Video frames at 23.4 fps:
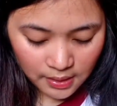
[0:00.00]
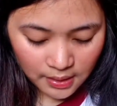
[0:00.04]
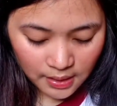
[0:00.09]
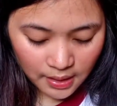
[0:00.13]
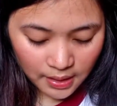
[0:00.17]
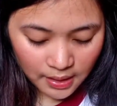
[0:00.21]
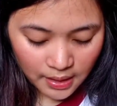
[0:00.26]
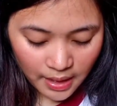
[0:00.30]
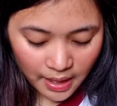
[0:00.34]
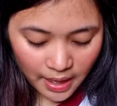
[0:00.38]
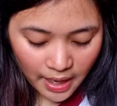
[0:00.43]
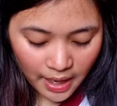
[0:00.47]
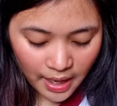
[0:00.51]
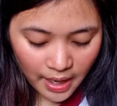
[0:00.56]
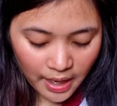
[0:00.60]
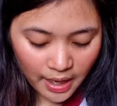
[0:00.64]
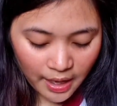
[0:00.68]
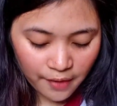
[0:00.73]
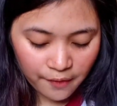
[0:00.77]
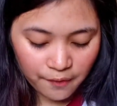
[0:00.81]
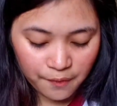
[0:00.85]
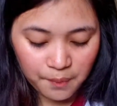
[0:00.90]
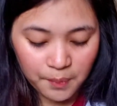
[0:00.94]
Then I
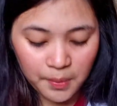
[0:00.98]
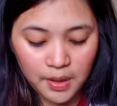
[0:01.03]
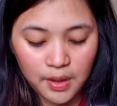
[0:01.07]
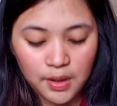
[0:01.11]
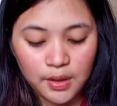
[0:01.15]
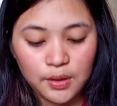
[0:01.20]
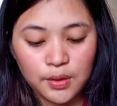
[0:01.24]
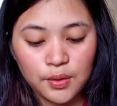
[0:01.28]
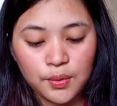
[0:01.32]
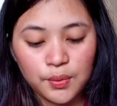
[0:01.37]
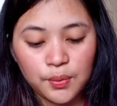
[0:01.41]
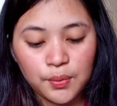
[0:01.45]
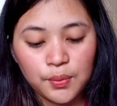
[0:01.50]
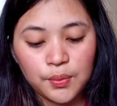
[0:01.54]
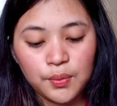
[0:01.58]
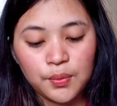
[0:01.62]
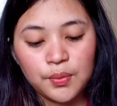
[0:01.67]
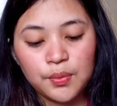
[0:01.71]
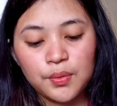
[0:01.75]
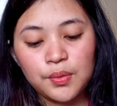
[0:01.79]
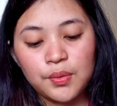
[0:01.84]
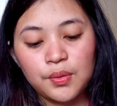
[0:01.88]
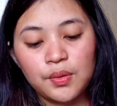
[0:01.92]
have my
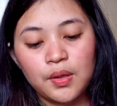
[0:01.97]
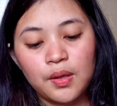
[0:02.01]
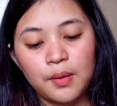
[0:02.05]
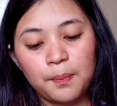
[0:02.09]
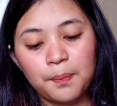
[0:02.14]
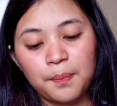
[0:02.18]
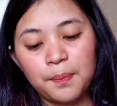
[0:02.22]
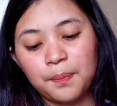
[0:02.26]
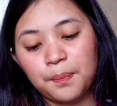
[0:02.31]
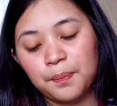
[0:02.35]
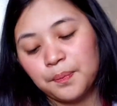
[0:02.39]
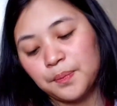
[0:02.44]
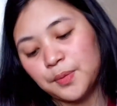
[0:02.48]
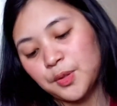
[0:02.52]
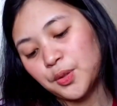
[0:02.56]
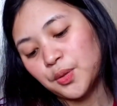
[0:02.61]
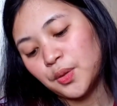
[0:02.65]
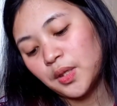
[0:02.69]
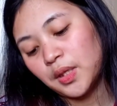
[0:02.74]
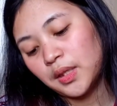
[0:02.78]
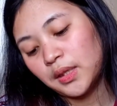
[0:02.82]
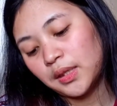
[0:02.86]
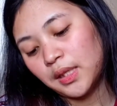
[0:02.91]
two
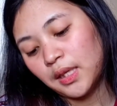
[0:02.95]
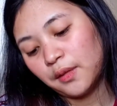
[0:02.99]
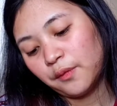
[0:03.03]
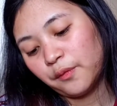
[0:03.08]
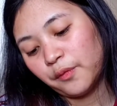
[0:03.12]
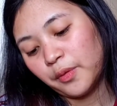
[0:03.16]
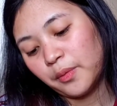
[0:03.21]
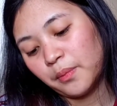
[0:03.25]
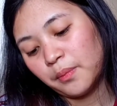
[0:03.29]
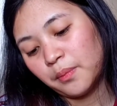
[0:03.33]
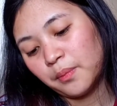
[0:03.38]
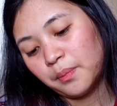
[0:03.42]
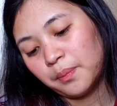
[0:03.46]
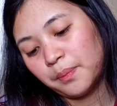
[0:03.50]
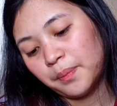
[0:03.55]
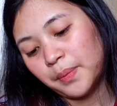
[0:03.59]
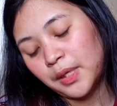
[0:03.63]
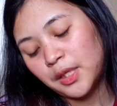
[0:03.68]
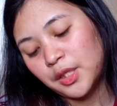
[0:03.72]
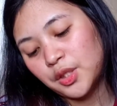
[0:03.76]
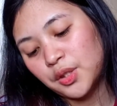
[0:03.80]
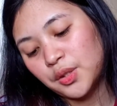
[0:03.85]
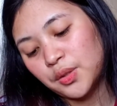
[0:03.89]
sugar tint from
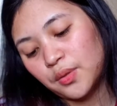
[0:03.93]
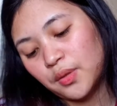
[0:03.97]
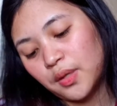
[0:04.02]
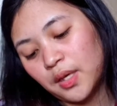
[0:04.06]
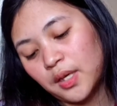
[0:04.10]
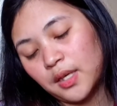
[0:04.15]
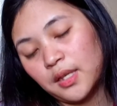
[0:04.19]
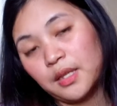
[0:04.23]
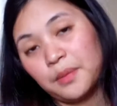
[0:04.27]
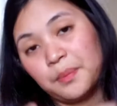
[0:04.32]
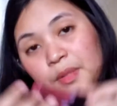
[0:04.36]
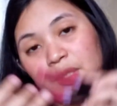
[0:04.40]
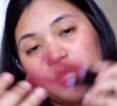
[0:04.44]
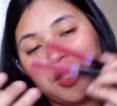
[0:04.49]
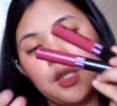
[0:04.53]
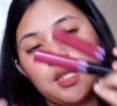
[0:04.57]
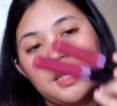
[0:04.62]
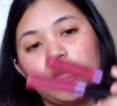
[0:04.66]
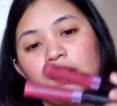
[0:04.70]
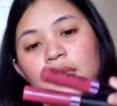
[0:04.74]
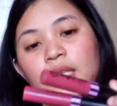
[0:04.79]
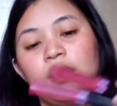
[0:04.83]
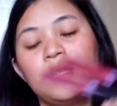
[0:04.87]
Pink Sugar, like a
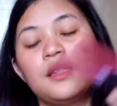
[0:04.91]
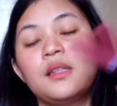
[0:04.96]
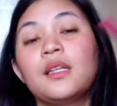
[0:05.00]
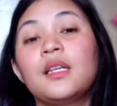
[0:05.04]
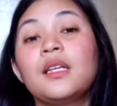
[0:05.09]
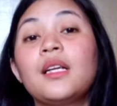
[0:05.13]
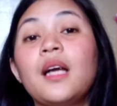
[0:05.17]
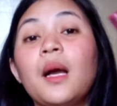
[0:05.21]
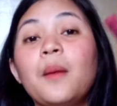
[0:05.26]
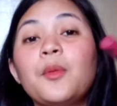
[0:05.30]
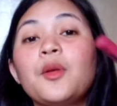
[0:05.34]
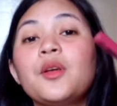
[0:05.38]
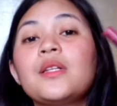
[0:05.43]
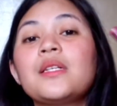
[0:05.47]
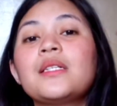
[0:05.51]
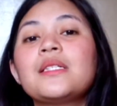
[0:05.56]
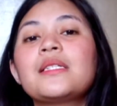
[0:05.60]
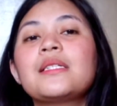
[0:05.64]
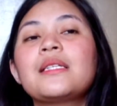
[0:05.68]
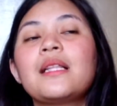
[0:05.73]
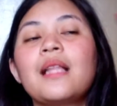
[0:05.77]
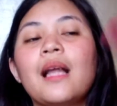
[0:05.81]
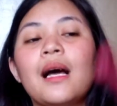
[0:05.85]
cheek tint. Ginagamit
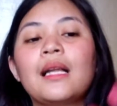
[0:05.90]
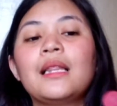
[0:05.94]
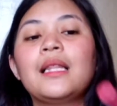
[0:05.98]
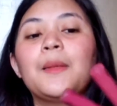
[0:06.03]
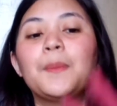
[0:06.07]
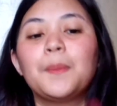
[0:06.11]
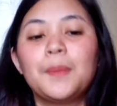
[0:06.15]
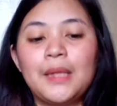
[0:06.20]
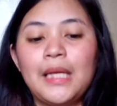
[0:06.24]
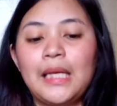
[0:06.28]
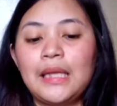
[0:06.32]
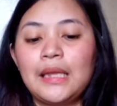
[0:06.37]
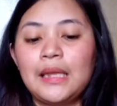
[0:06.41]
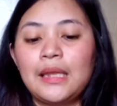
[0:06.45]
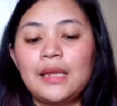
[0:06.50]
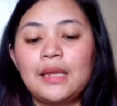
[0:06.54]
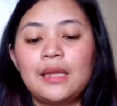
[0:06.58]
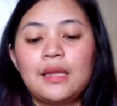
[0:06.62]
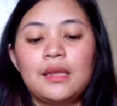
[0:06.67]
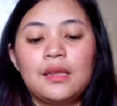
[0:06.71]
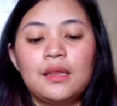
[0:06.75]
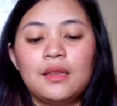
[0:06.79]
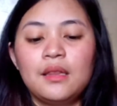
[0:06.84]
nila silang lip tint.
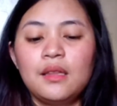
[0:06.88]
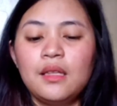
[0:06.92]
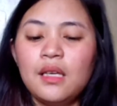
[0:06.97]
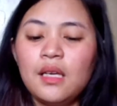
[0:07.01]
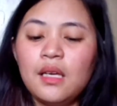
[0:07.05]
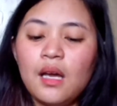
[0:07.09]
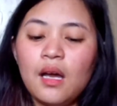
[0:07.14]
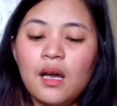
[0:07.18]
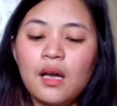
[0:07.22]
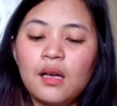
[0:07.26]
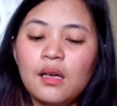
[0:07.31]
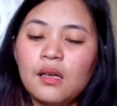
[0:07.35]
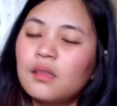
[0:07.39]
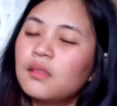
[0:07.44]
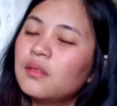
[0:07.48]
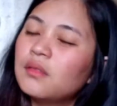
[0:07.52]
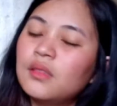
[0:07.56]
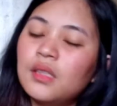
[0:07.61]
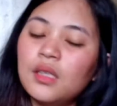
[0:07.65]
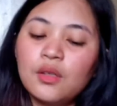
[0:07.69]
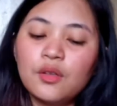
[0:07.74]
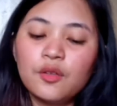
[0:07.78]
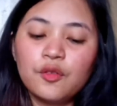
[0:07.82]

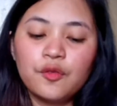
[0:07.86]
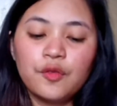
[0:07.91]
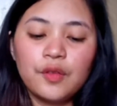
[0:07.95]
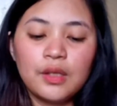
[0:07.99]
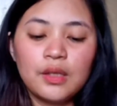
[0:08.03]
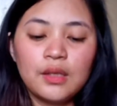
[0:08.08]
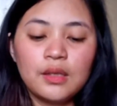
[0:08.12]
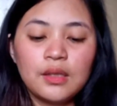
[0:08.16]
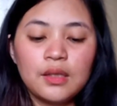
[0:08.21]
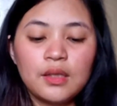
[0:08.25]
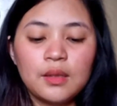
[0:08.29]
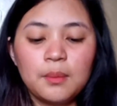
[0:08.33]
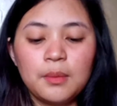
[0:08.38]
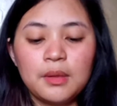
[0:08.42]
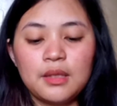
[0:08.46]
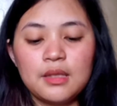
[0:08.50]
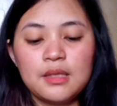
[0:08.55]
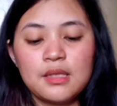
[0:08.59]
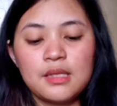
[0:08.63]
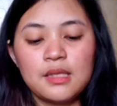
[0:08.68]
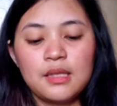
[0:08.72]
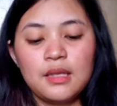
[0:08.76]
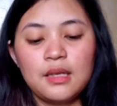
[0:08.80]
Hindi ko feel na
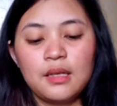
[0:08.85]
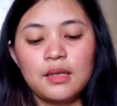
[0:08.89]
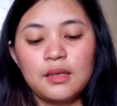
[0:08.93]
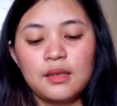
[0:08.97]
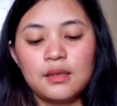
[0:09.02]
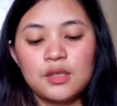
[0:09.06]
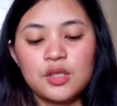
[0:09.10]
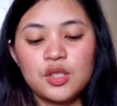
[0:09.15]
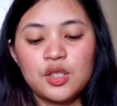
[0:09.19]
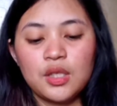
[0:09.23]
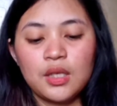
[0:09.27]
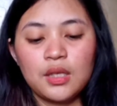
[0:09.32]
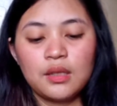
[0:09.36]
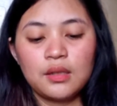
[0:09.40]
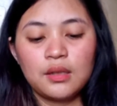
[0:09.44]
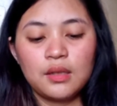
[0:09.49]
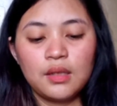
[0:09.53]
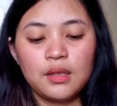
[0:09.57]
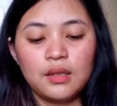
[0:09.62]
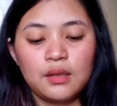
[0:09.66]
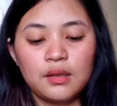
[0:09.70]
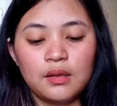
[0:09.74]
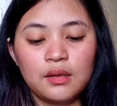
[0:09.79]
gamitin silang cheek
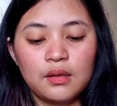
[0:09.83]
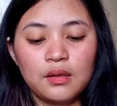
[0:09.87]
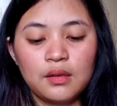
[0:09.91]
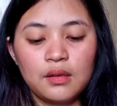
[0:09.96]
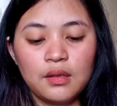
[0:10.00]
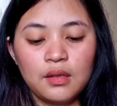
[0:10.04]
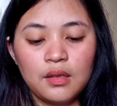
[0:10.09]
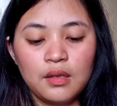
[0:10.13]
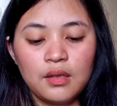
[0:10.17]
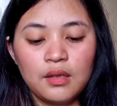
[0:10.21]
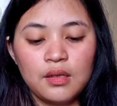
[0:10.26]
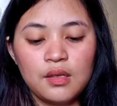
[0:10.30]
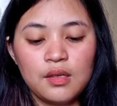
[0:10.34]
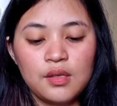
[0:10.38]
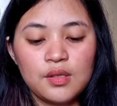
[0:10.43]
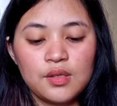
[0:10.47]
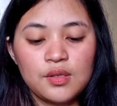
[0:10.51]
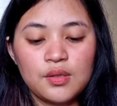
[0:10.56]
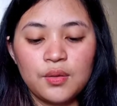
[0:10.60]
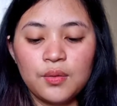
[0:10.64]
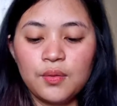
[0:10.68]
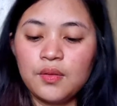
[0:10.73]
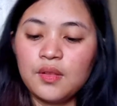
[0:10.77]
tint.
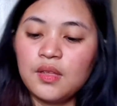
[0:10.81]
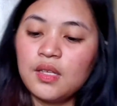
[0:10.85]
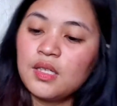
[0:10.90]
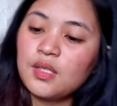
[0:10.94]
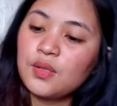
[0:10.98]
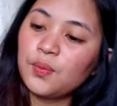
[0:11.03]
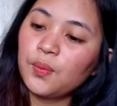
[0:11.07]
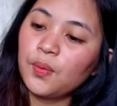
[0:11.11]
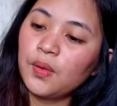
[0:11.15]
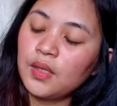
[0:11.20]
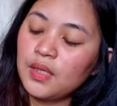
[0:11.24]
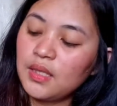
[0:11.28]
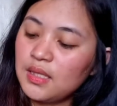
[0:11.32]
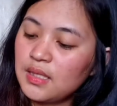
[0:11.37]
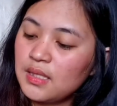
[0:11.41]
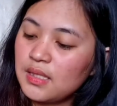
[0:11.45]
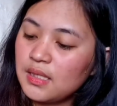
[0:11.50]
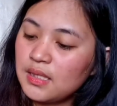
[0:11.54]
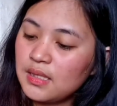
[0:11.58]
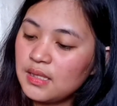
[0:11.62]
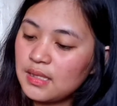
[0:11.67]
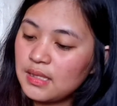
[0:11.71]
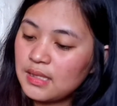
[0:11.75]
So this one
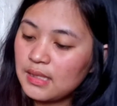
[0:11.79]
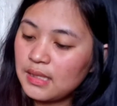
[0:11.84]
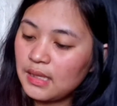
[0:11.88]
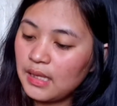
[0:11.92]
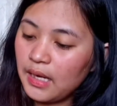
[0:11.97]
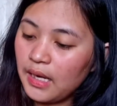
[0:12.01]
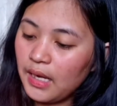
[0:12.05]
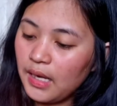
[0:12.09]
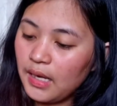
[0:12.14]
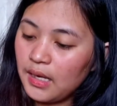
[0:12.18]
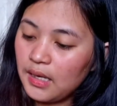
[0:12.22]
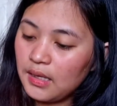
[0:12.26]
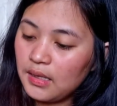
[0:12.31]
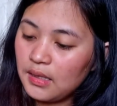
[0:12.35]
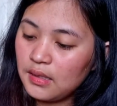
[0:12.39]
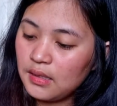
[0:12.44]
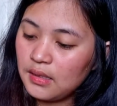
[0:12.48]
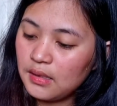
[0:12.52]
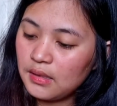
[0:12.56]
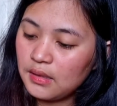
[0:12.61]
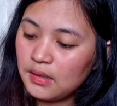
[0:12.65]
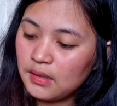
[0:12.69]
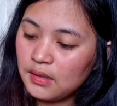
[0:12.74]
is in
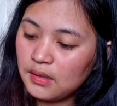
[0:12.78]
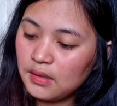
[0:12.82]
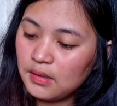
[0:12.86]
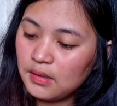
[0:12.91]
Slay.